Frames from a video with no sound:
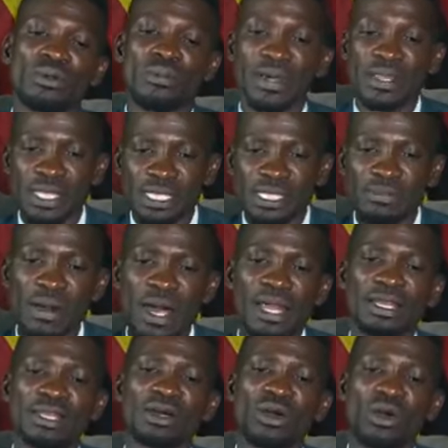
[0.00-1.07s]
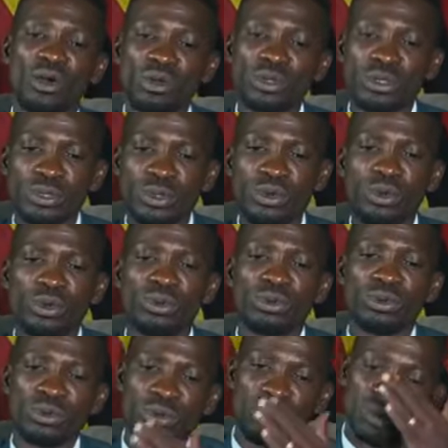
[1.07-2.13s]
But this man, all through
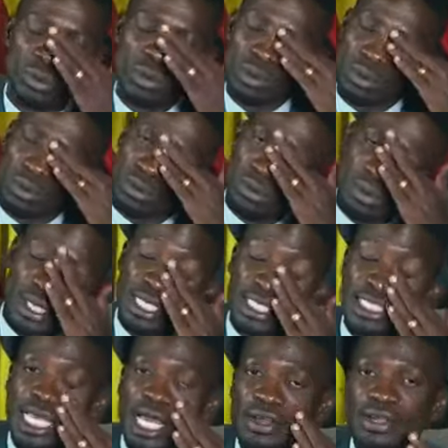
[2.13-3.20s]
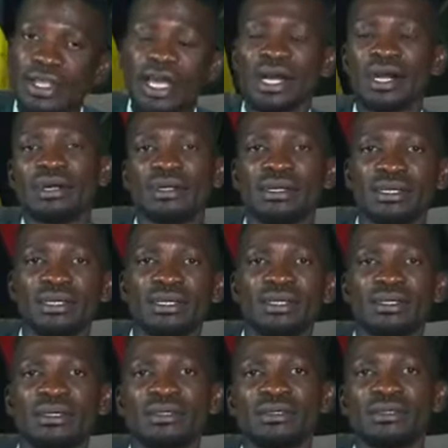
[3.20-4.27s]
his career,
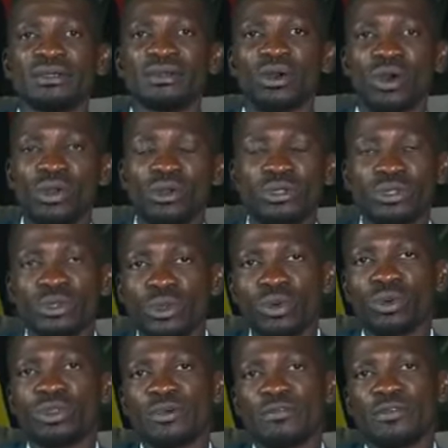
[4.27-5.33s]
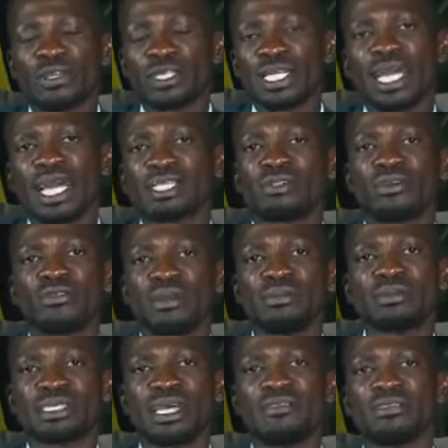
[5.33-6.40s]
all through the 40 years of
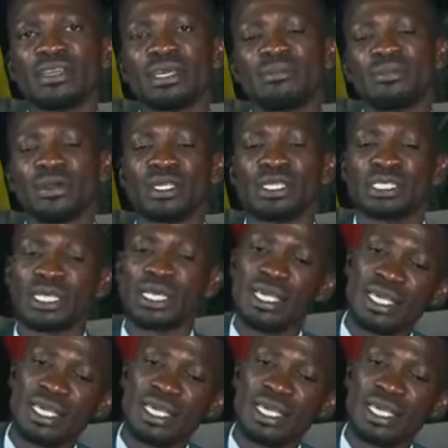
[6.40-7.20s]
him serving in police,